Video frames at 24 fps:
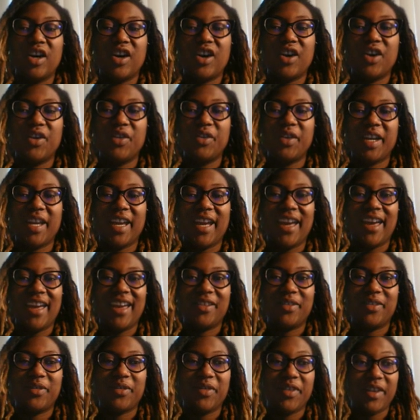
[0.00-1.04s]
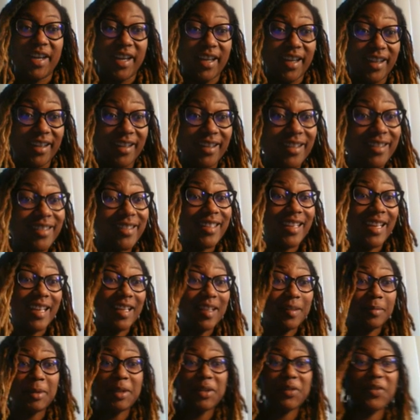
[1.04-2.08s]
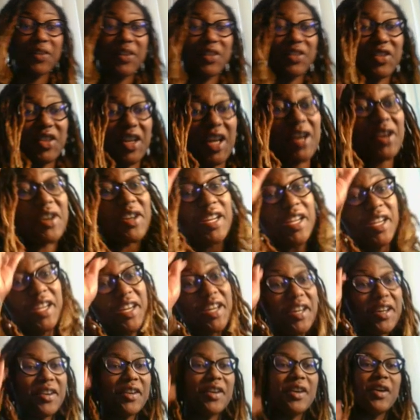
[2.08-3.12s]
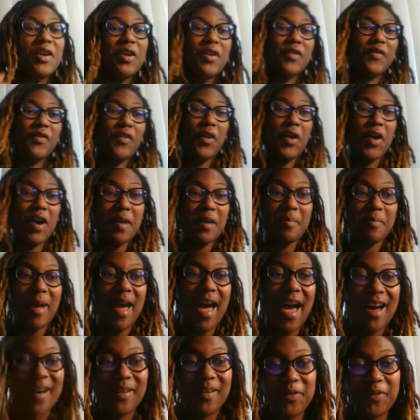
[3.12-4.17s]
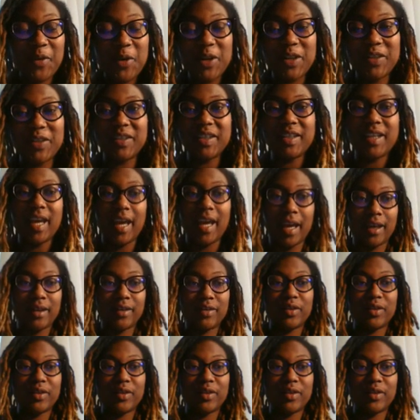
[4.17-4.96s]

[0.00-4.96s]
Okay, friends, it is Miss Fitzgerald here for Math for Today.